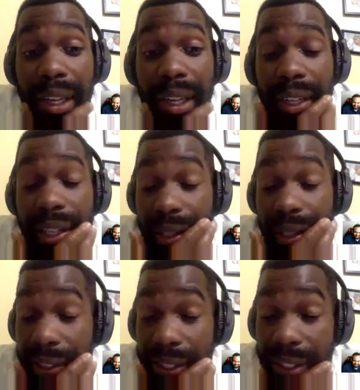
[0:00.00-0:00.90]
mean,
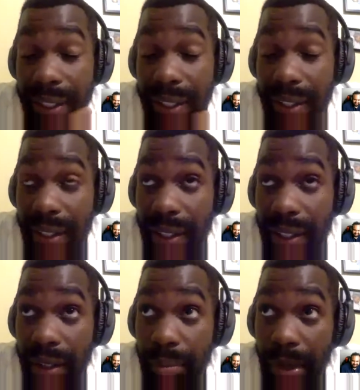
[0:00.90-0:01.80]

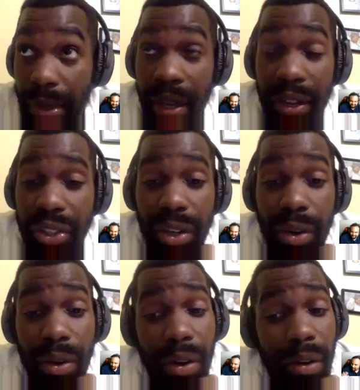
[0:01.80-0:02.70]
the players
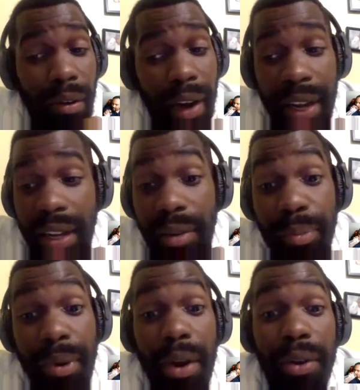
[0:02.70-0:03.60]
show great
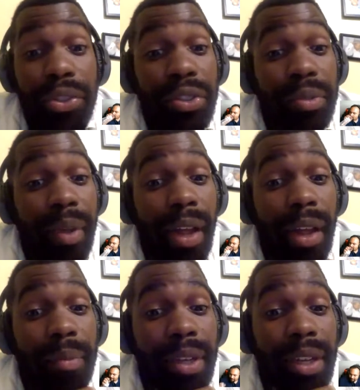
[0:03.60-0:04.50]
composure,
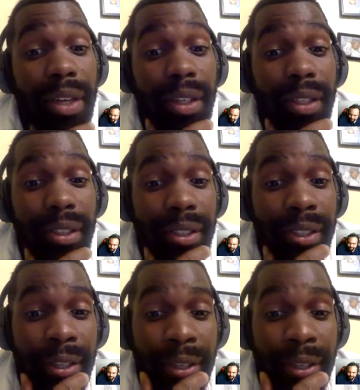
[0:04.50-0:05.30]
man, because